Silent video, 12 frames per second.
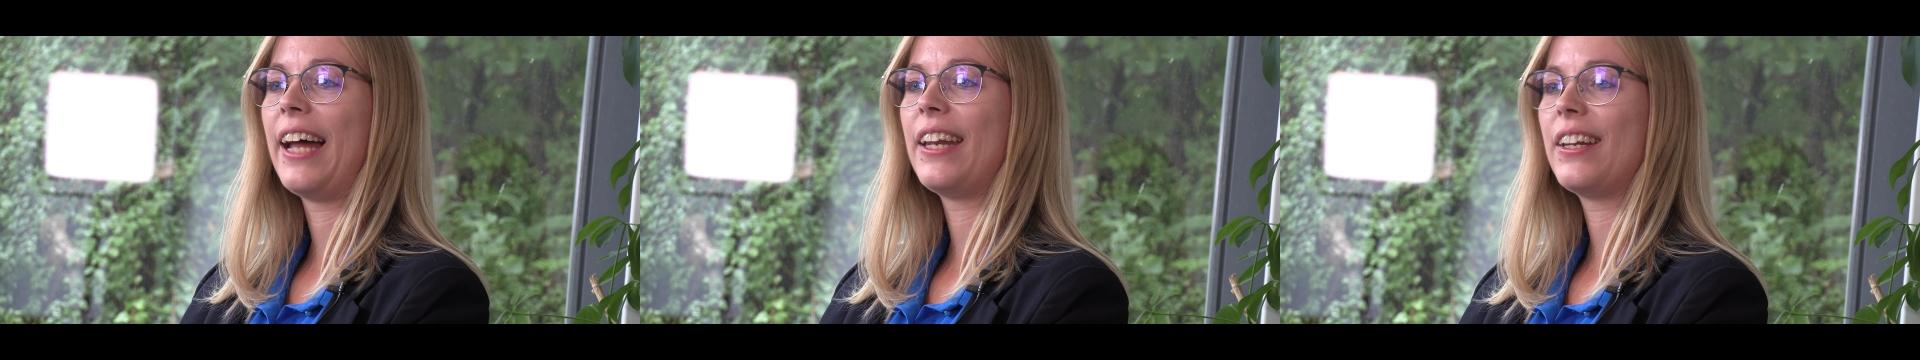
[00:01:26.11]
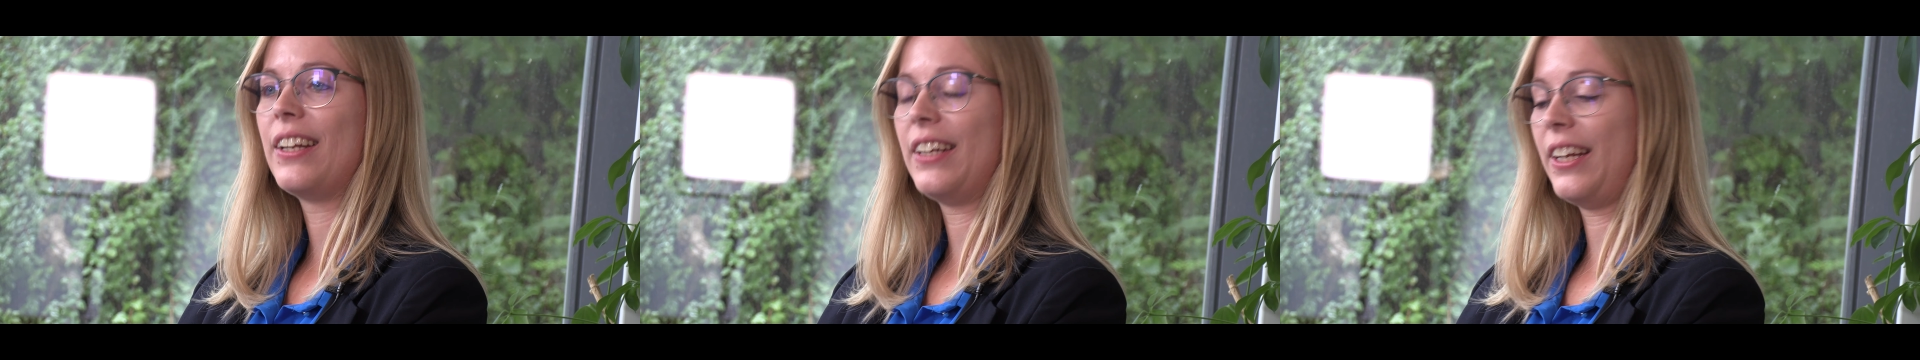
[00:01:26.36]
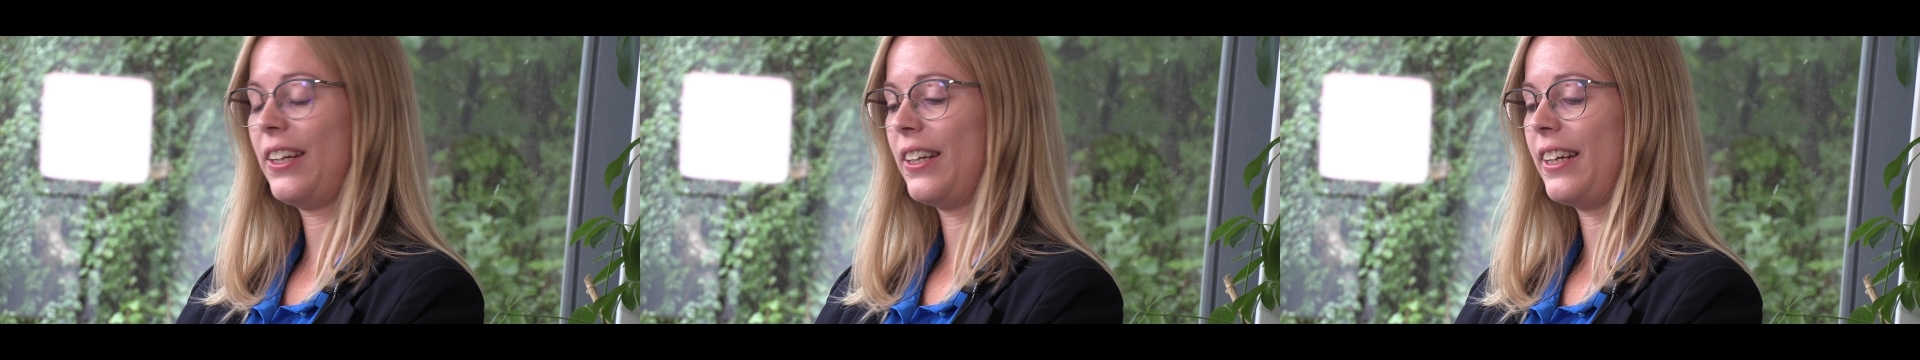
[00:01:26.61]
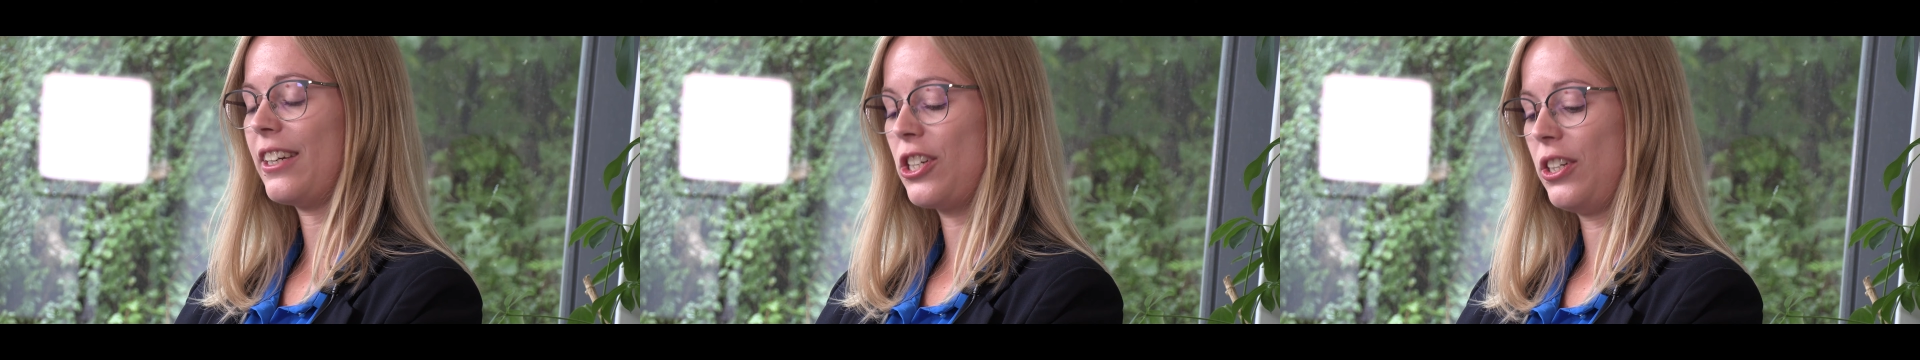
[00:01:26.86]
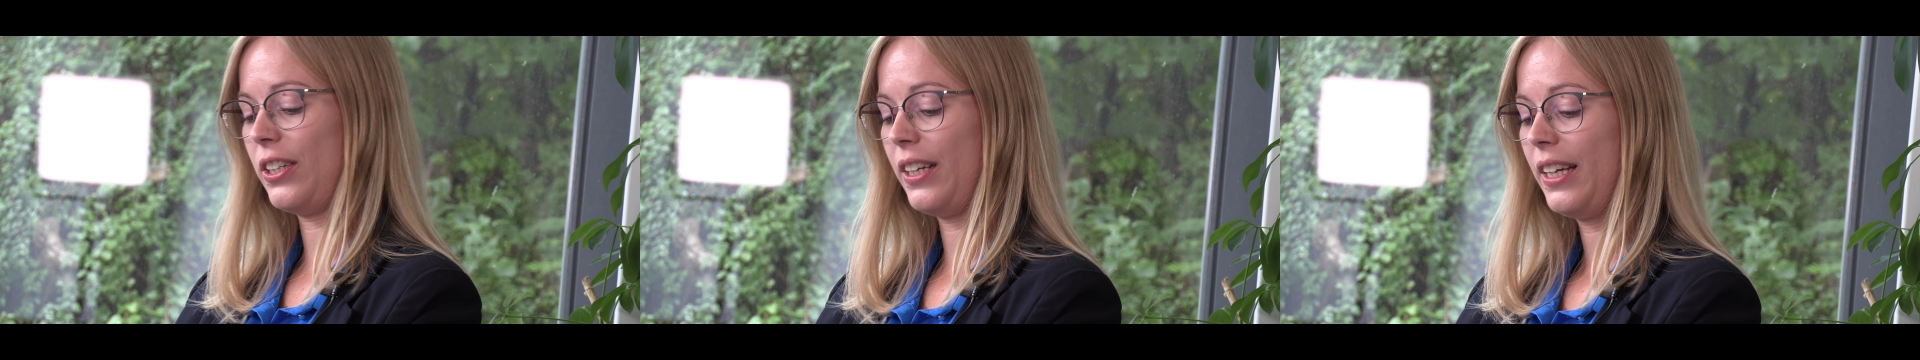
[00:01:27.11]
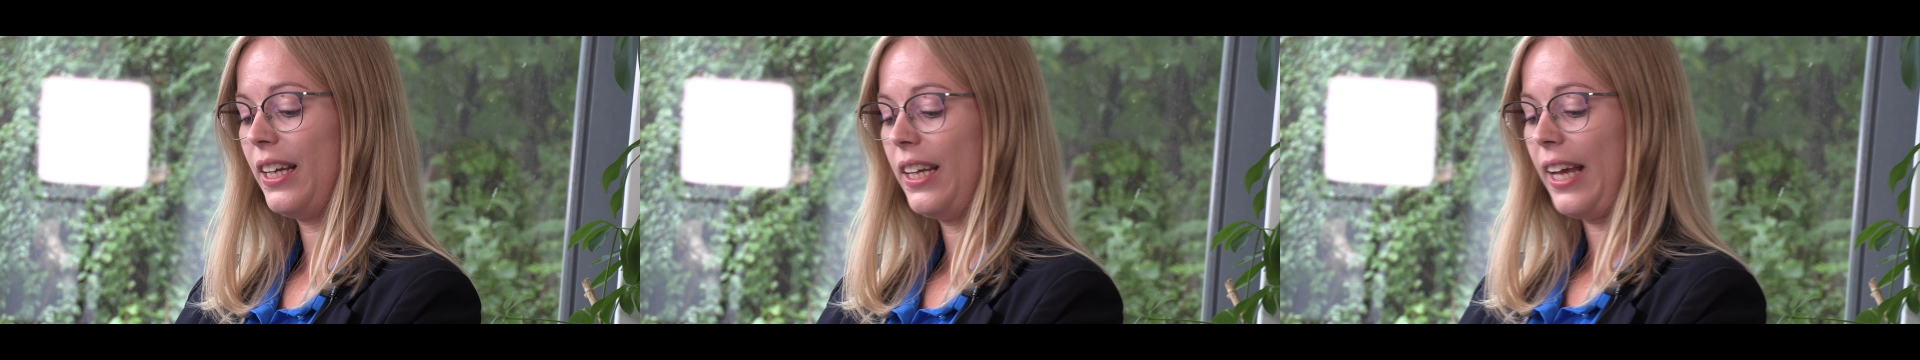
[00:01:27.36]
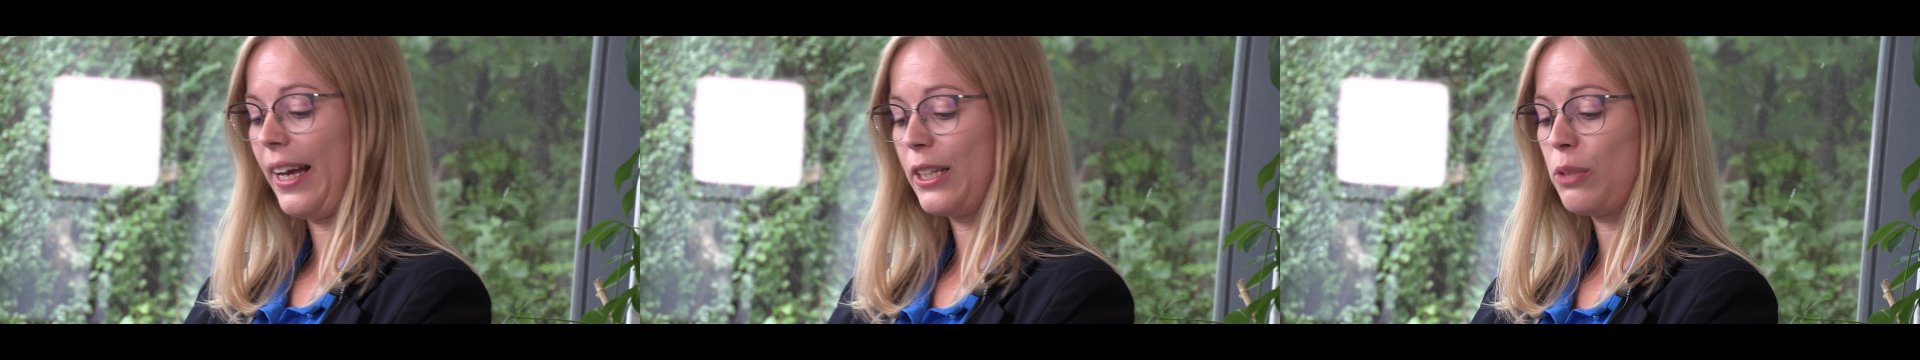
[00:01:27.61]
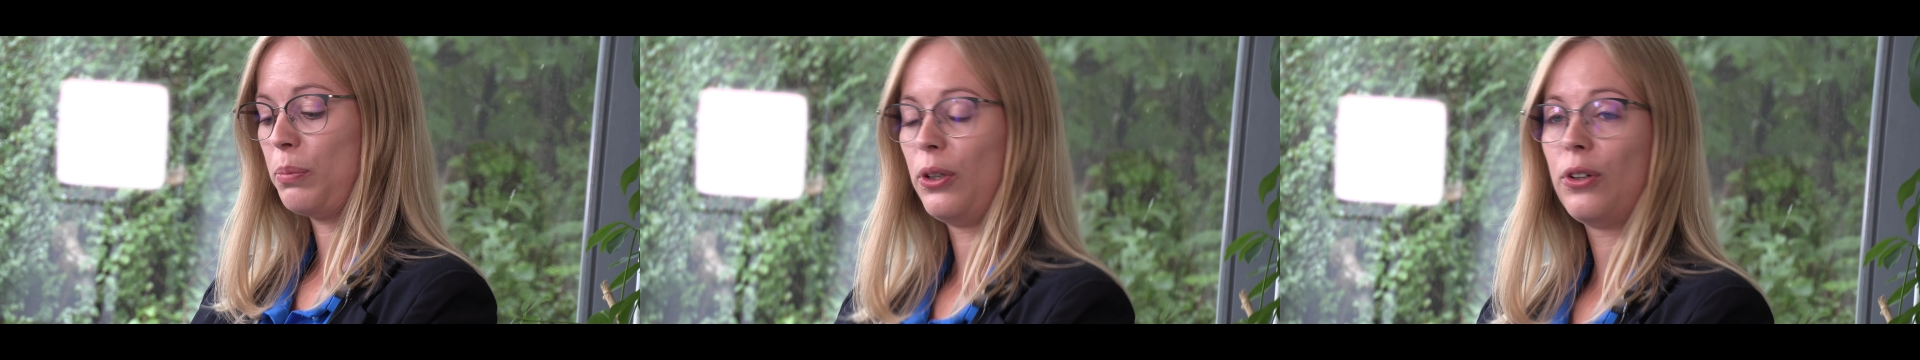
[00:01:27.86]
and an international
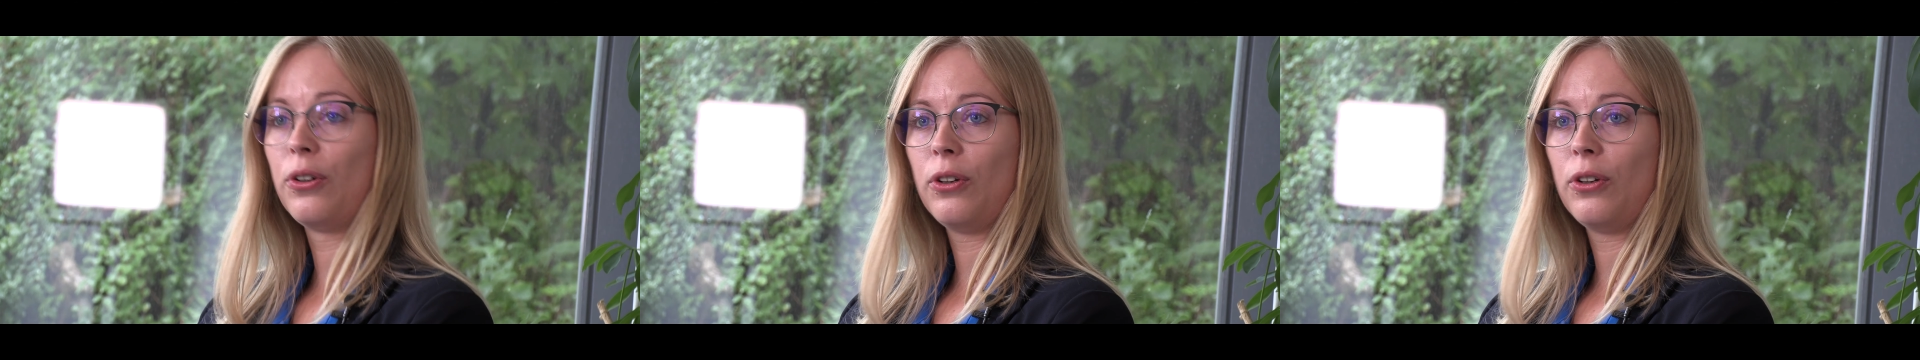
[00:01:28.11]
expert